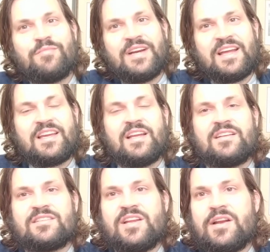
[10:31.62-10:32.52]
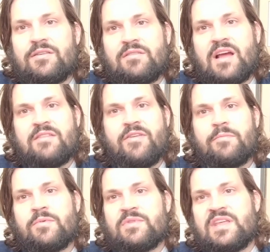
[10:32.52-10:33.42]
but I could, kind of
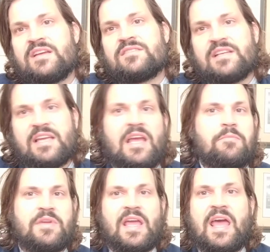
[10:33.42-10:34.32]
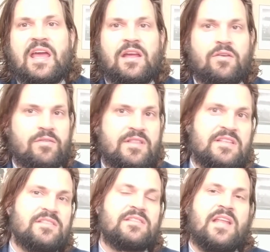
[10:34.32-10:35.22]
help you with things like APA or
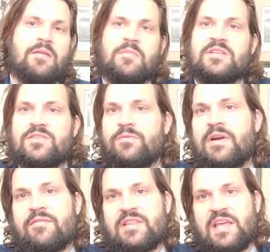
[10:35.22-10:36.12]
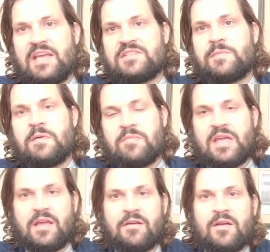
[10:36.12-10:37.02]
thesis statements or whatever the case may
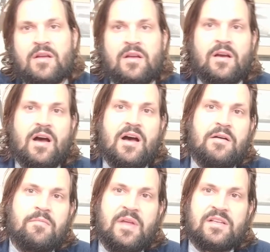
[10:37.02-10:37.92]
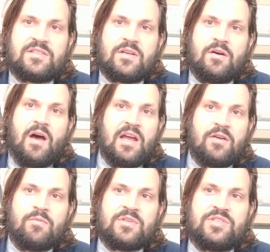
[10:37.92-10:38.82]
be. And so I
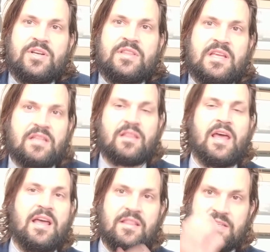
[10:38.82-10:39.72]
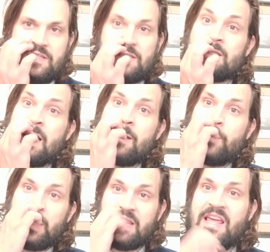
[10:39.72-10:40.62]
don't want you to think that this is an
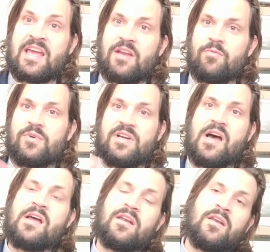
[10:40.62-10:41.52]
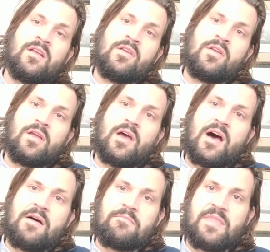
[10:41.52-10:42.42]
8-week thing and we're done.
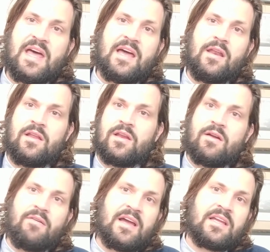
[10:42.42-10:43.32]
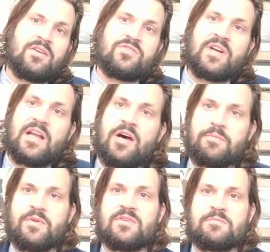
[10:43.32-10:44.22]
That I can try to
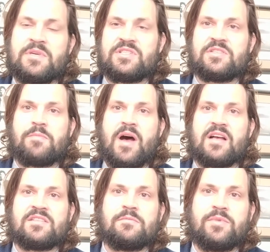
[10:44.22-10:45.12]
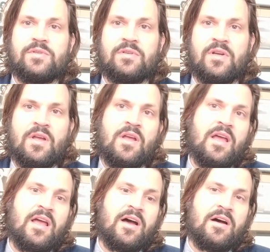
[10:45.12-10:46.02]
help you as much as possible,
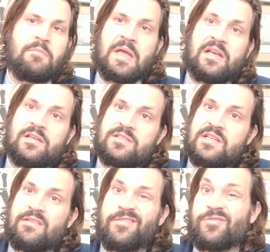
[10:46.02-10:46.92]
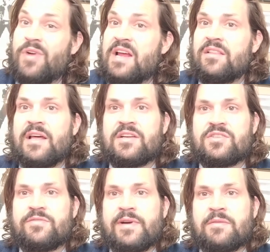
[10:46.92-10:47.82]
and even write
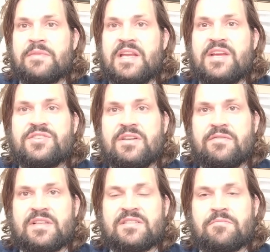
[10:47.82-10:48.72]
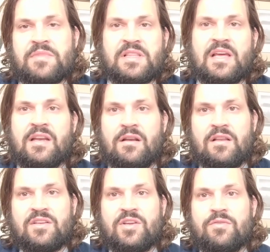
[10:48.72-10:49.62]
letters of recommendation if that's something that
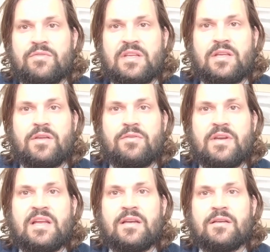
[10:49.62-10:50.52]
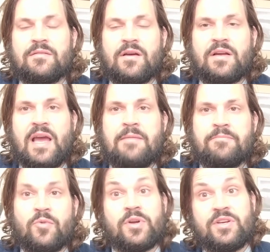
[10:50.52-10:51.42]
you think you need, okay,
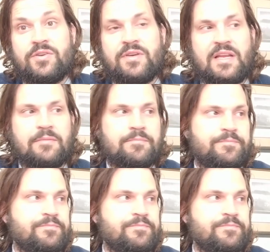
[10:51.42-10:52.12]
or you do need.